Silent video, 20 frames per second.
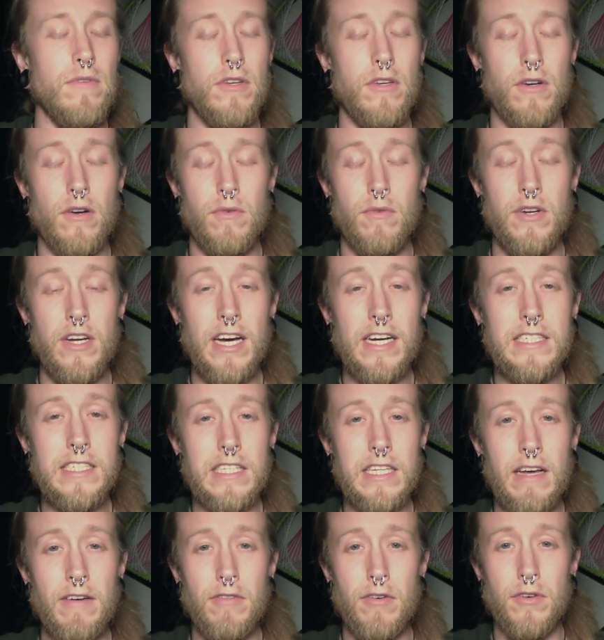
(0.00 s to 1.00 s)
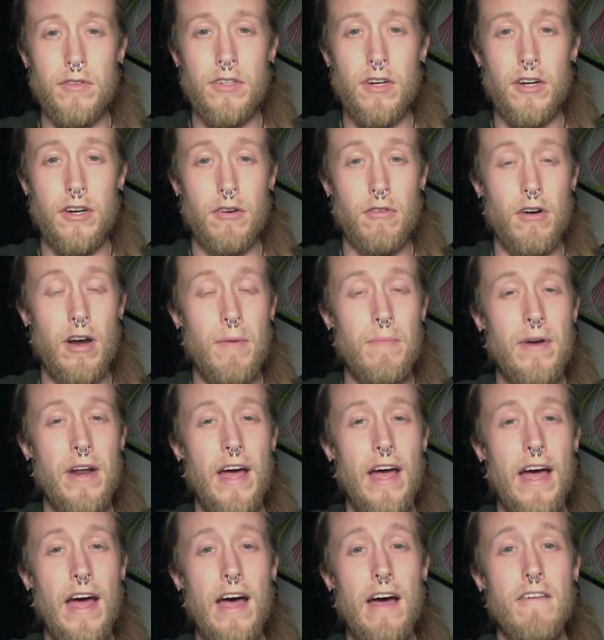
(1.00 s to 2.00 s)
you know, next leveled on a gram and a
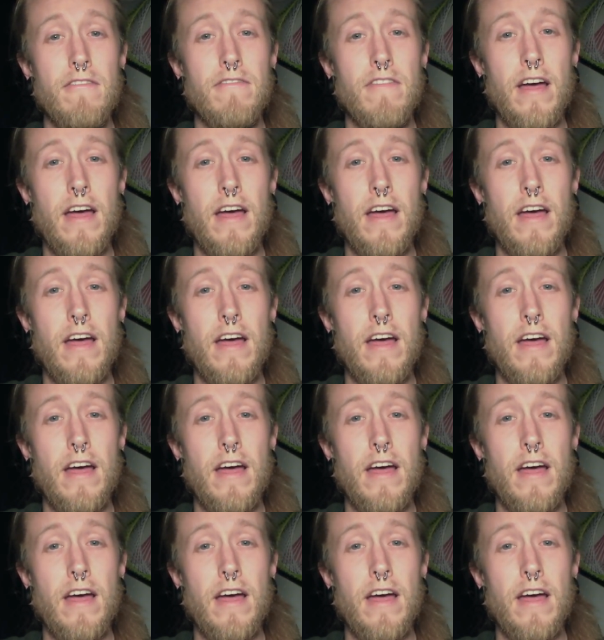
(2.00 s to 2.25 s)
half